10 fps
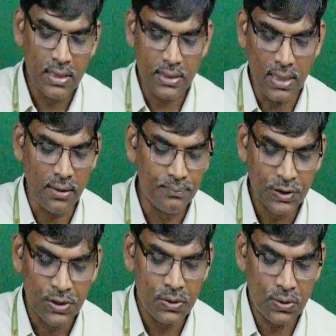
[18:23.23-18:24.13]
Yeah.
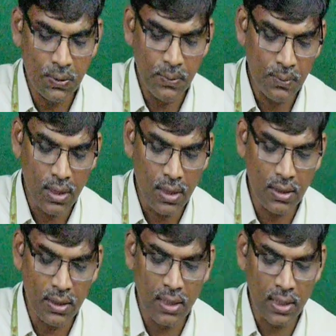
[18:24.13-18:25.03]
So
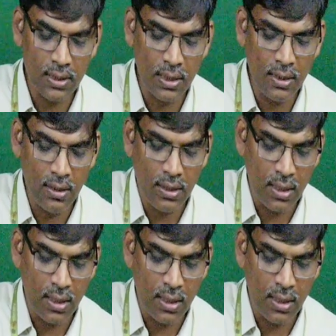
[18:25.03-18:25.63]
here IL